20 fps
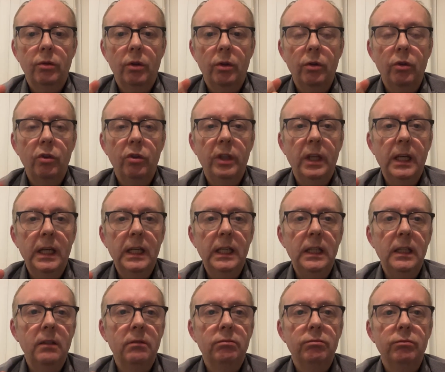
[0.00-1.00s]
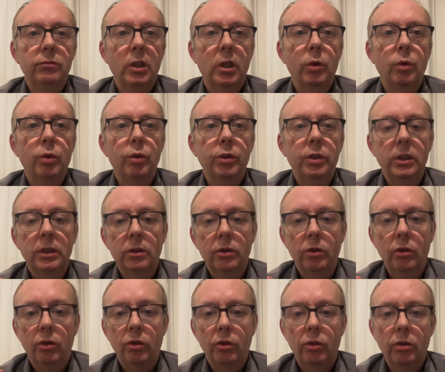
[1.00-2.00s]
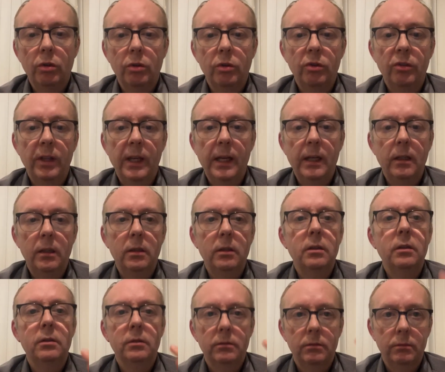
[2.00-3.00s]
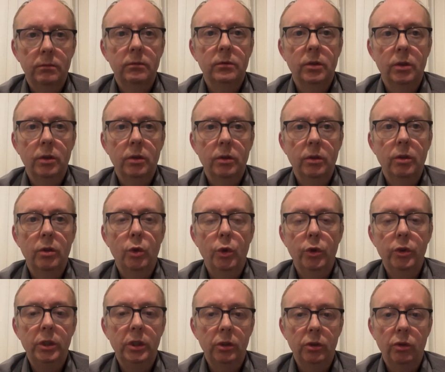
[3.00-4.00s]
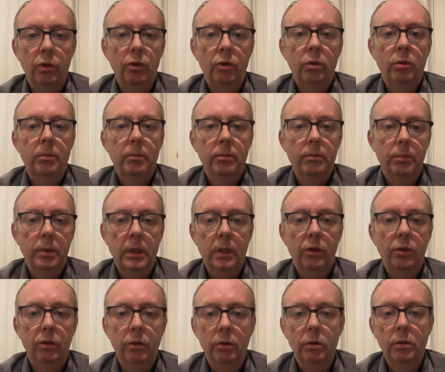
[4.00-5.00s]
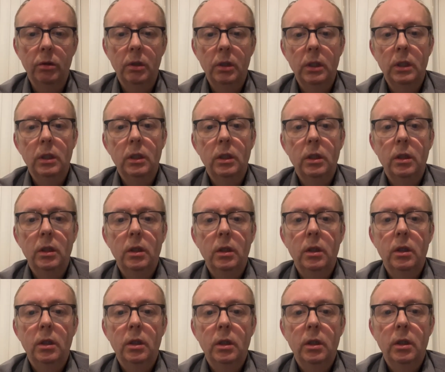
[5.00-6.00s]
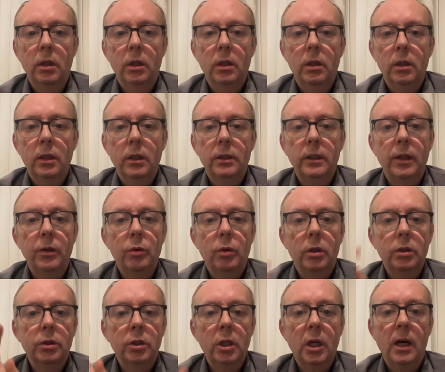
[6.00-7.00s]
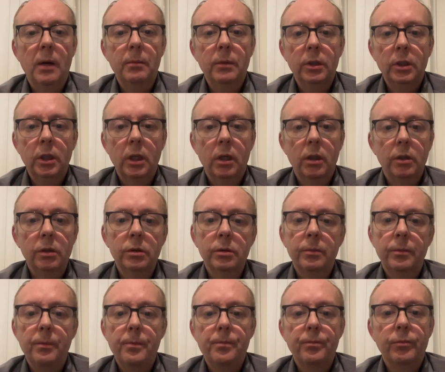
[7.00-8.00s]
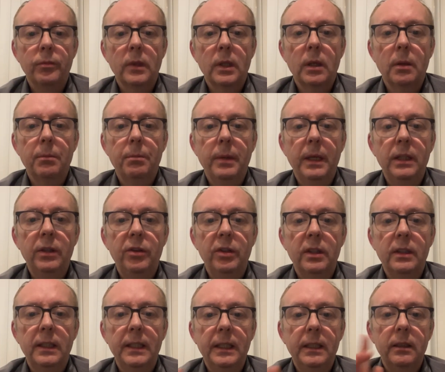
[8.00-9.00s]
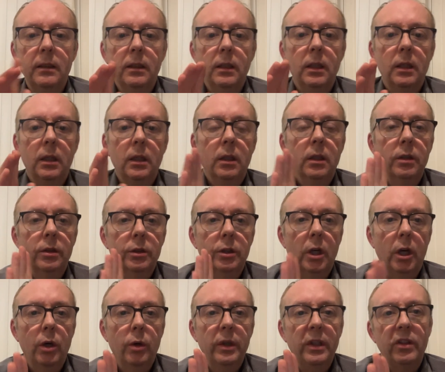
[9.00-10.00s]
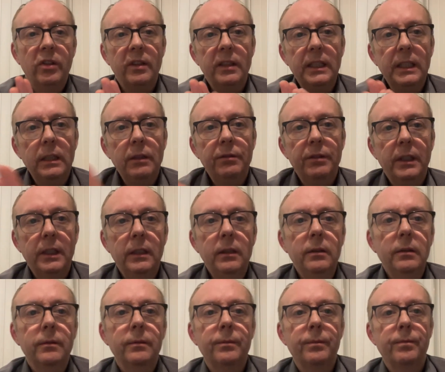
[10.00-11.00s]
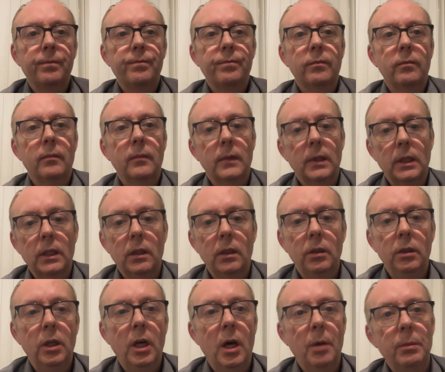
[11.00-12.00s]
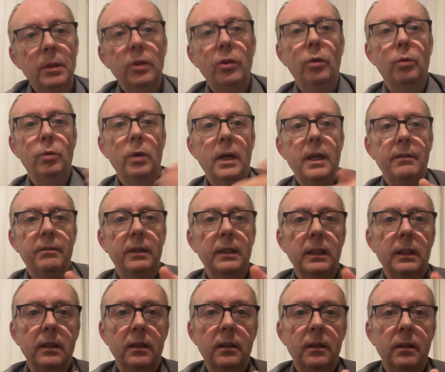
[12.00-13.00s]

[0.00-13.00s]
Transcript: say, no audience, tell, audience, person. Another one, come and go. Basically, go is leaving, come is arriving.